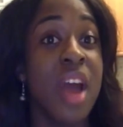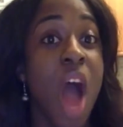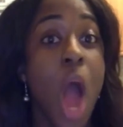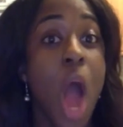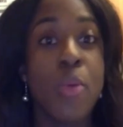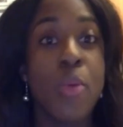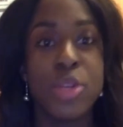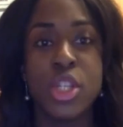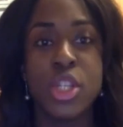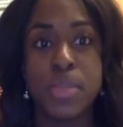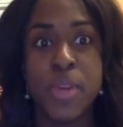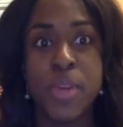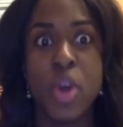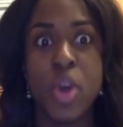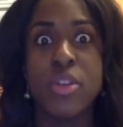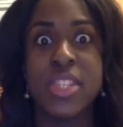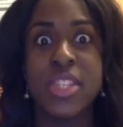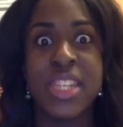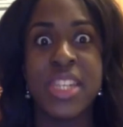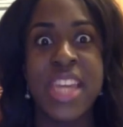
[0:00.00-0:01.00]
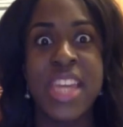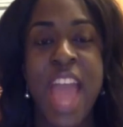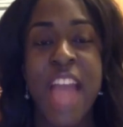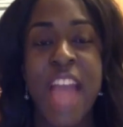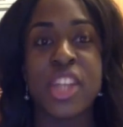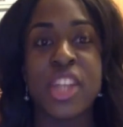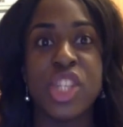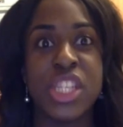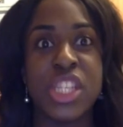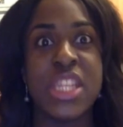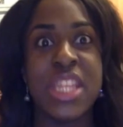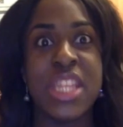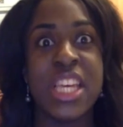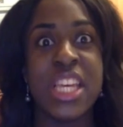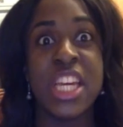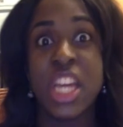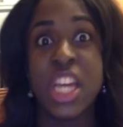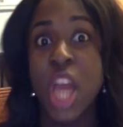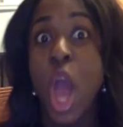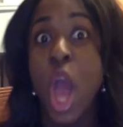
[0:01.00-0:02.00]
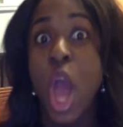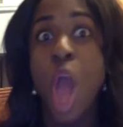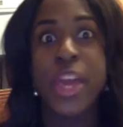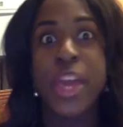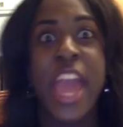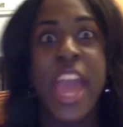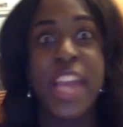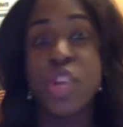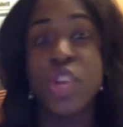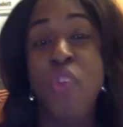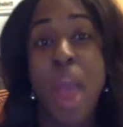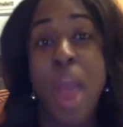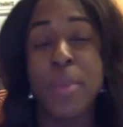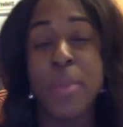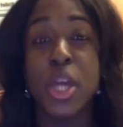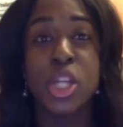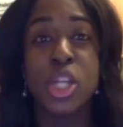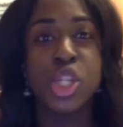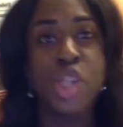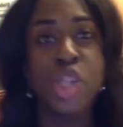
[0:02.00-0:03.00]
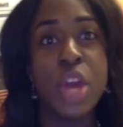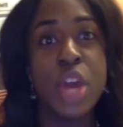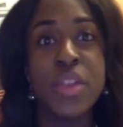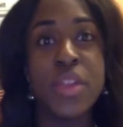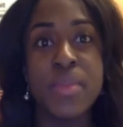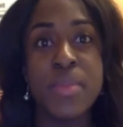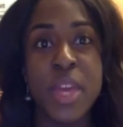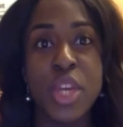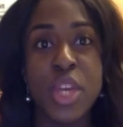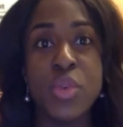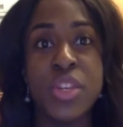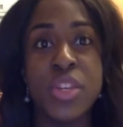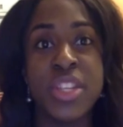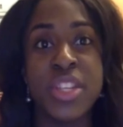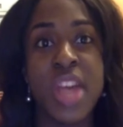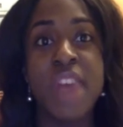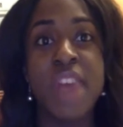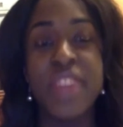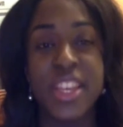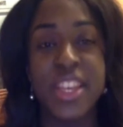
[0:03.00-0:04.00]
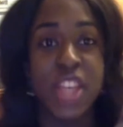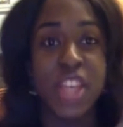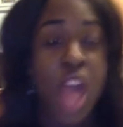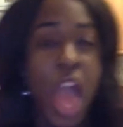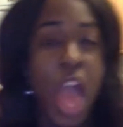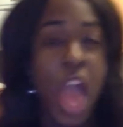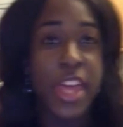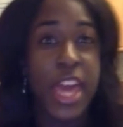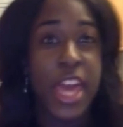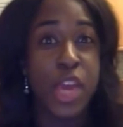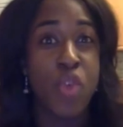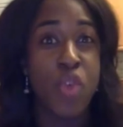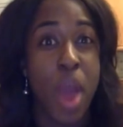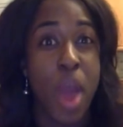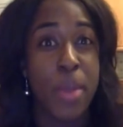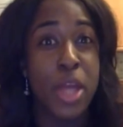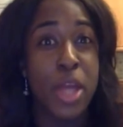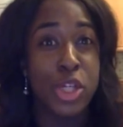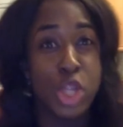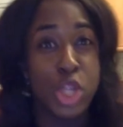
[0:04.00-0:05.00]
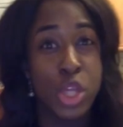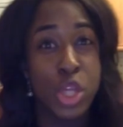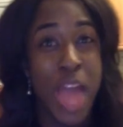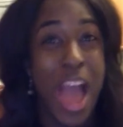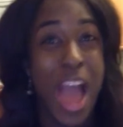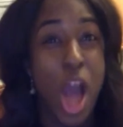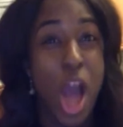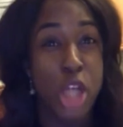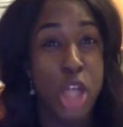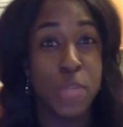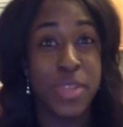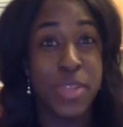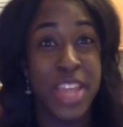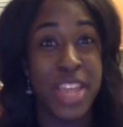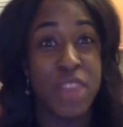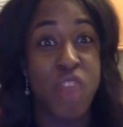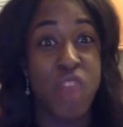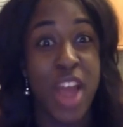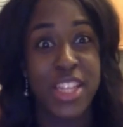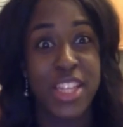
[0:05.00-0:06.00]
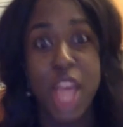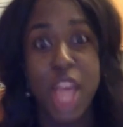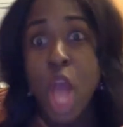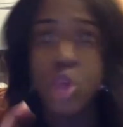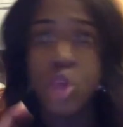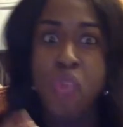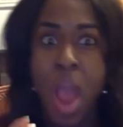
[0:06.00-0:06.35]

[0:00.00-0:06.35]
I would just be constantly anxious and thinking, okay, crap, show them that you deserve this. Okay, crap, do that 100% right.